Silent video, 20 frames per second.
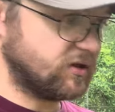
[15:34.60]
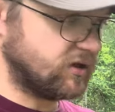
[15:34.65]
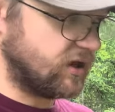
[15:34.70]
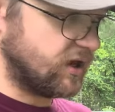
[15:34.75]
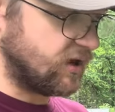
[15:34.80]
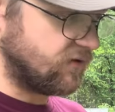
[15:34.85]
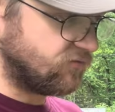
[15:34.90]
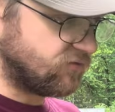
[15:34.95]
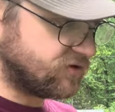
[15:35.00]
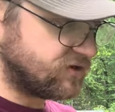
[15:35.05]

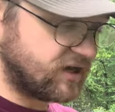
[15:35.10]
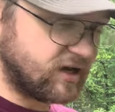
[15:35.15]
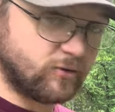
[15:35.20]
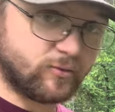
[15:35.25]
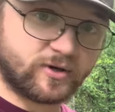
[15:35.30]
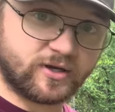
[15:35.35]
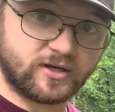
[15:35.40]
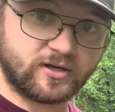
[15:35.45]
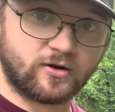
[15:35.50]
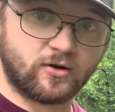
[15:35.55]
Every day
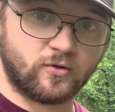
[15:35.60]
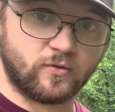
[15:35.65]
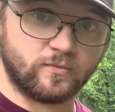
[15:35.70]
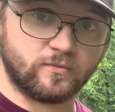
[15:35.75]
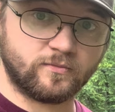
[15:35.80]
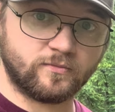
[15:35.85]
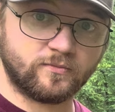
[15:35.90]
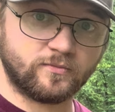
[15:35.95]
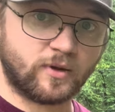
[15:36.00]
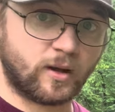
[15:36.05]
when I get home,
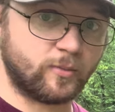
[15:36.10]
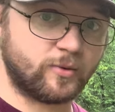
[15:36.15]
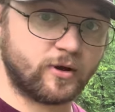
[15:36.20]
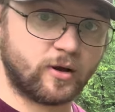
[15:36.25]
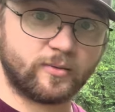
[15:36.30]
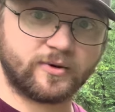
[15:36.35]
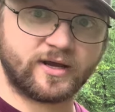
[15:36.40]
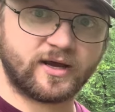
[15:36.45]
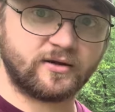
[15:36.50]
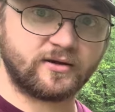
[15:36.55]
I'm
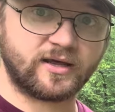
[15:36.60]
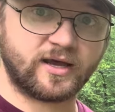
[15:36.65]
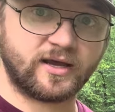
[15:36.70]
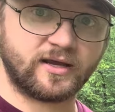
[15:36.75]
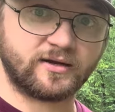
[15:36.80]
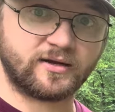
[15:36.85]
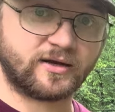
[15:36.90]
coming out and hanging